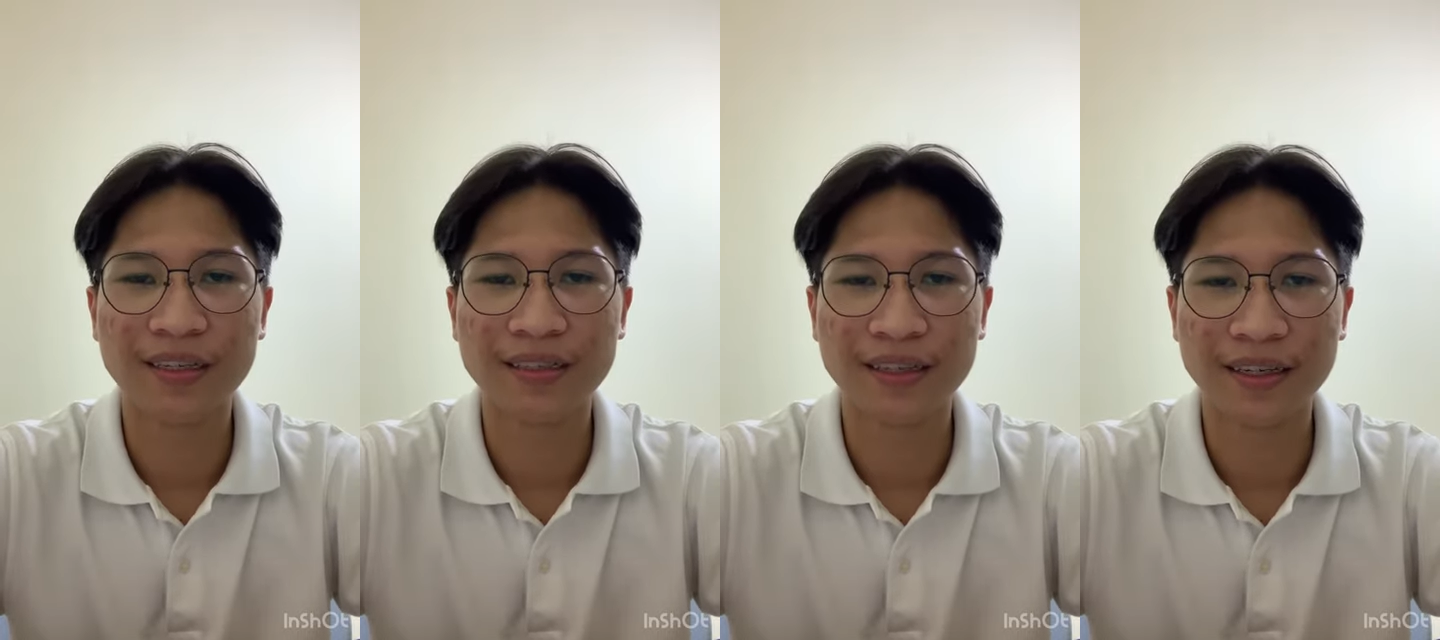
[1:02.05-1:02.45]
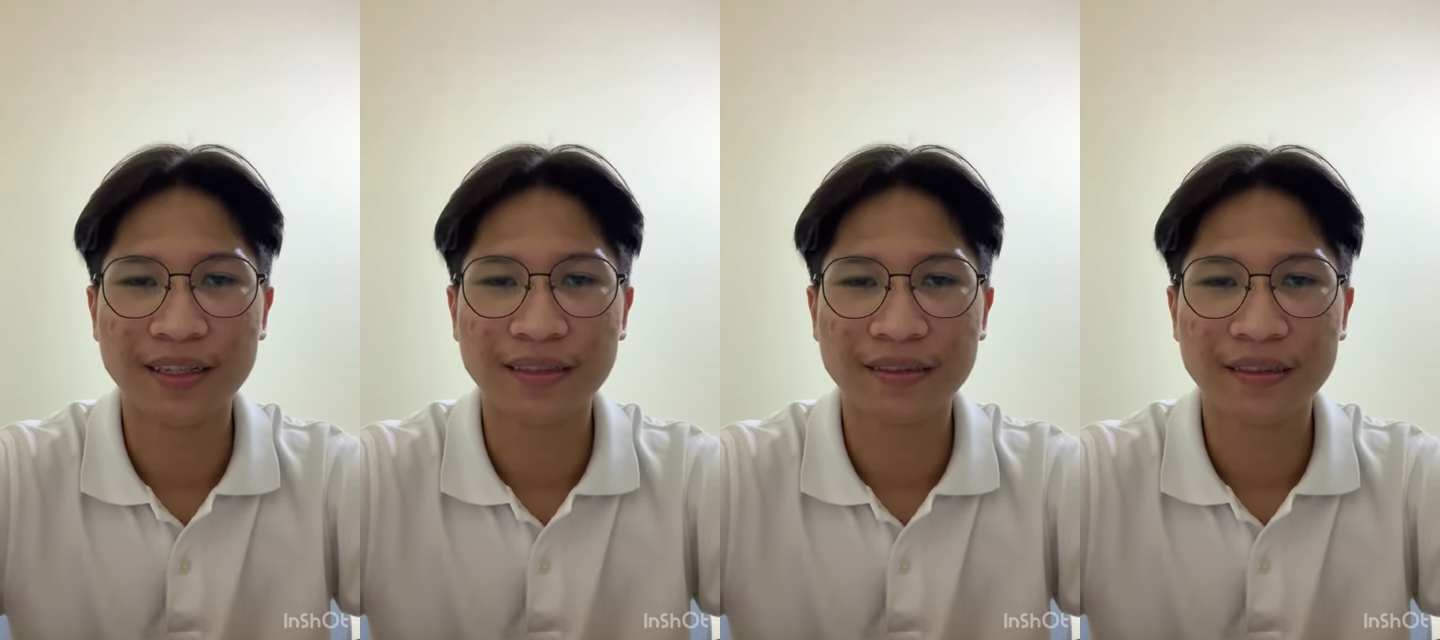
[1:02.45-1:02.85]
type
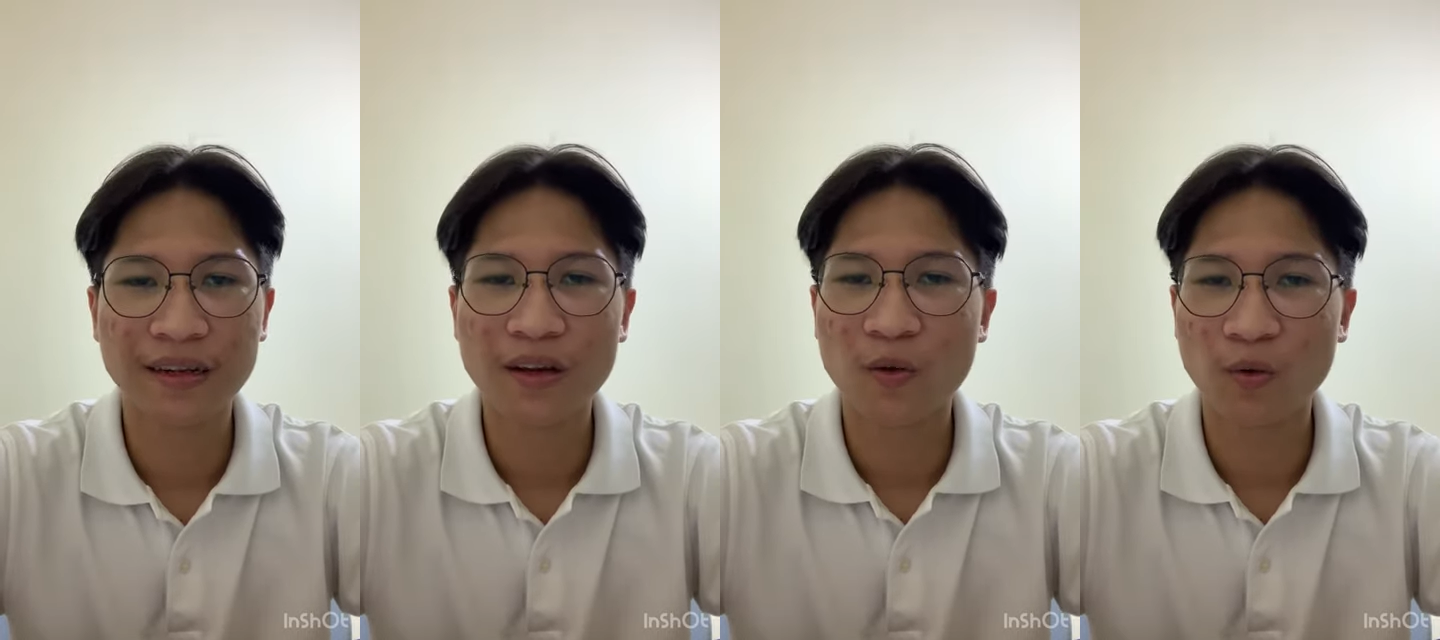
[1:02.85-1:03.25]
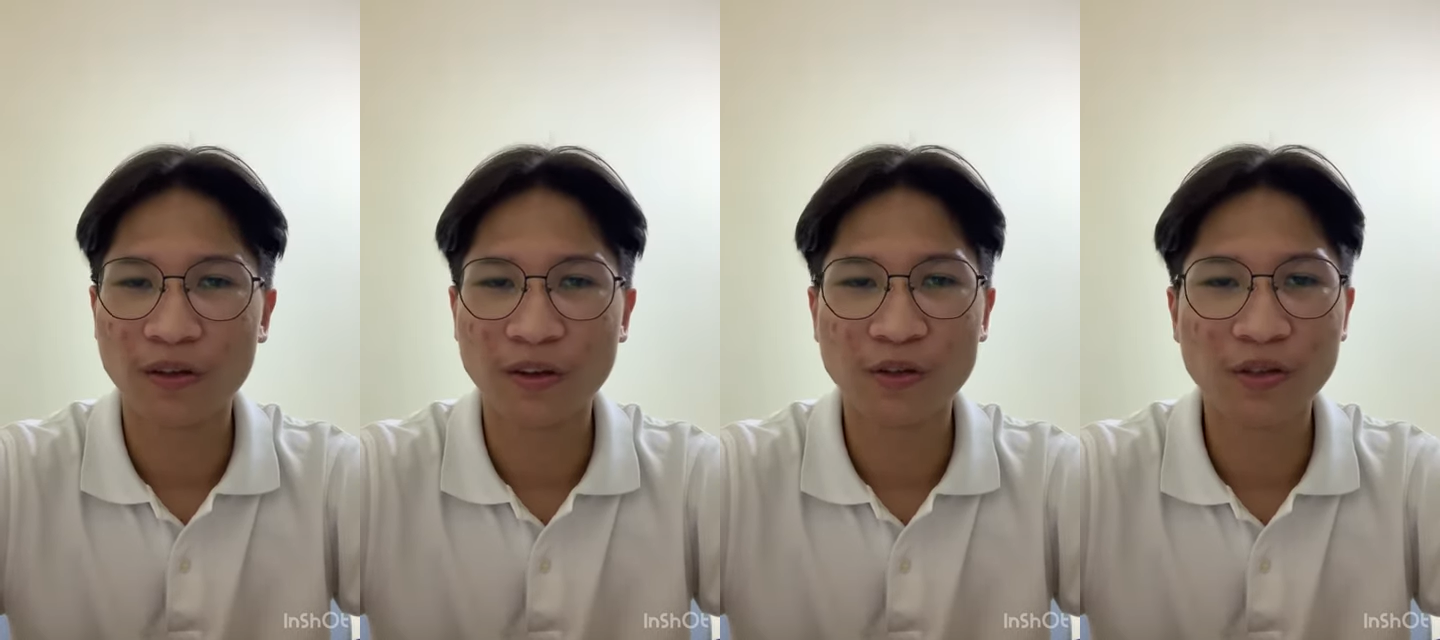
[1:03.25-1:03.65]
without
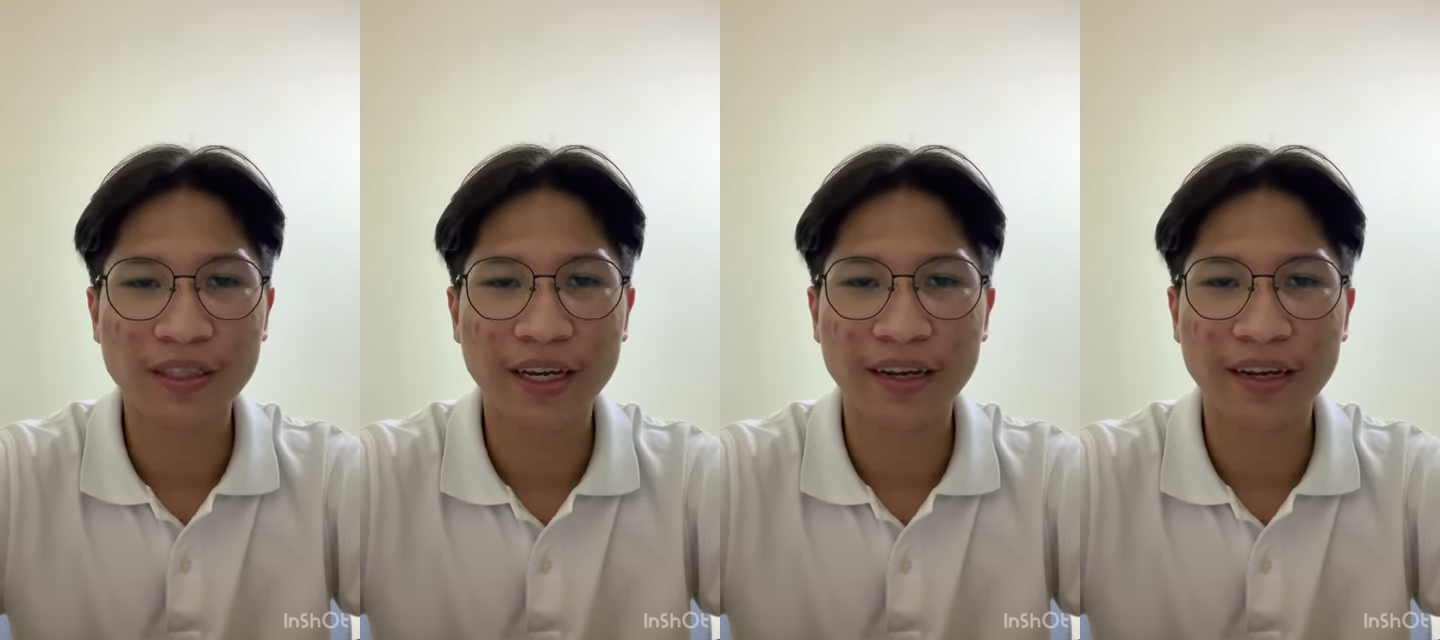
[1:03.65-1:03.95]
using an